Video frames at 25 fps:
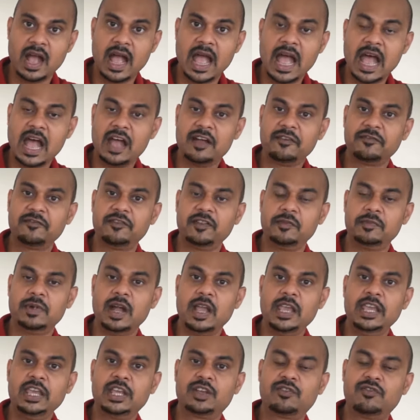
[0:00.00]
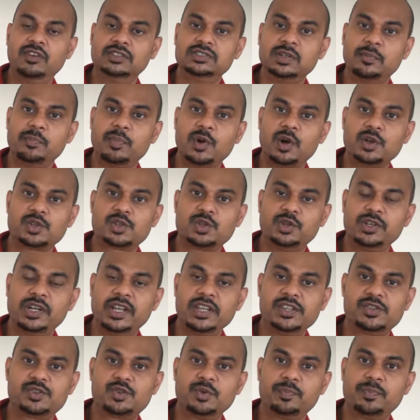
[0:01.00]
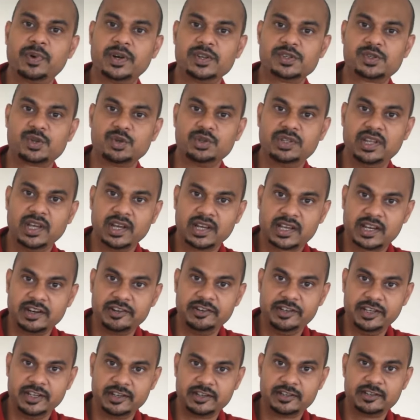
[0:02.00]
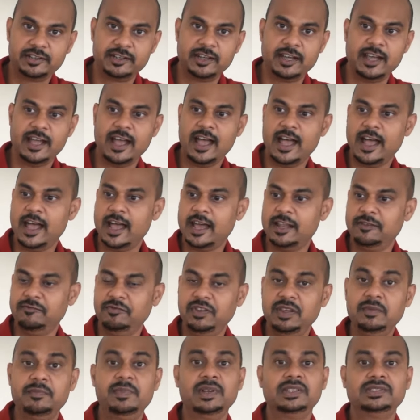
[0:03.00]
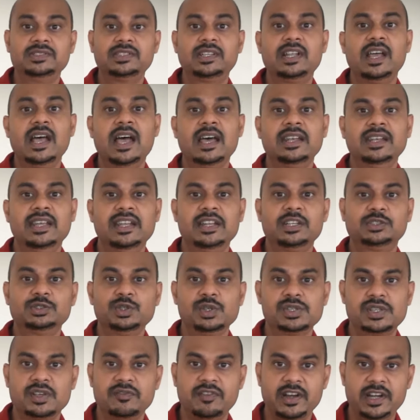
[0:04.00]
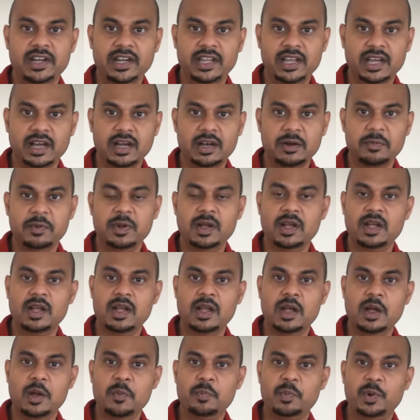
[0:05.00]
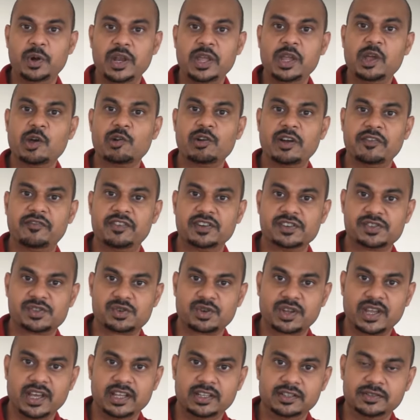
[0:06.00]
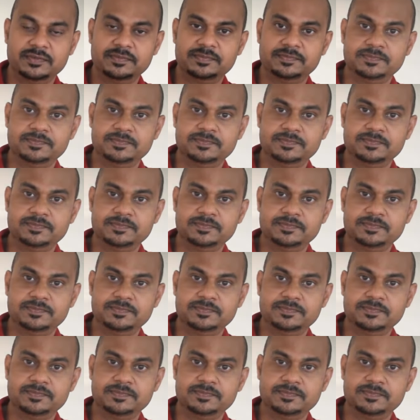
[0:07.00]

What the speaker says: have equal opportunities to pursue their career and we build an inclusive India putting our efforts together.